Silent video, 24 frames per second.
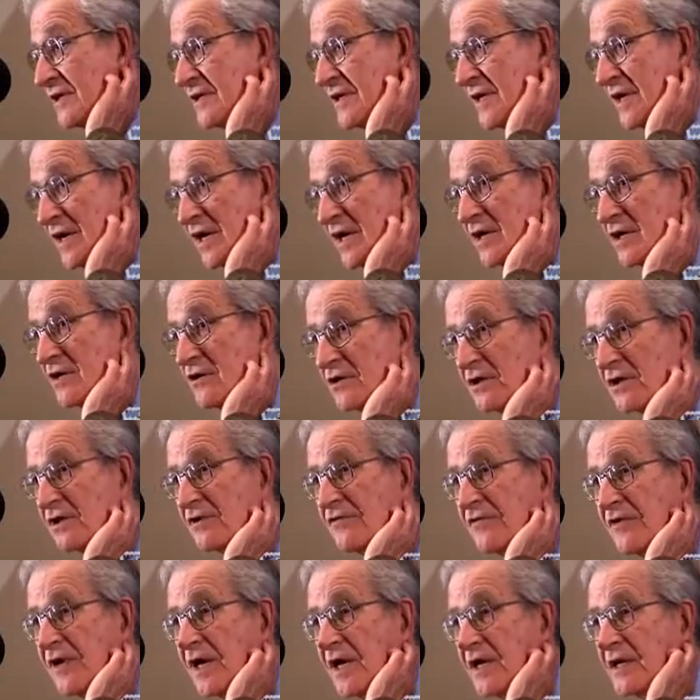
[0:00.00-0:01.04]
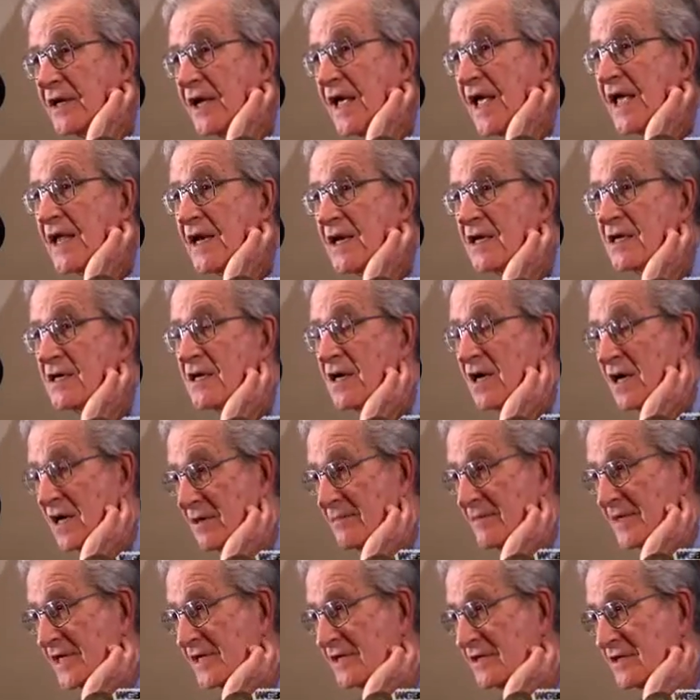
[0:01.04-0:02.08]
I said I couldn't find any
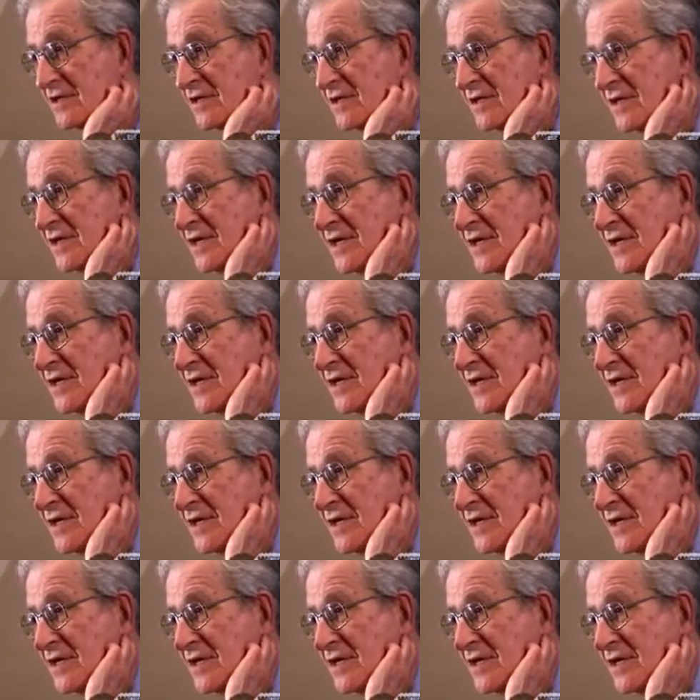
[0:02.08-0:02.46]
comment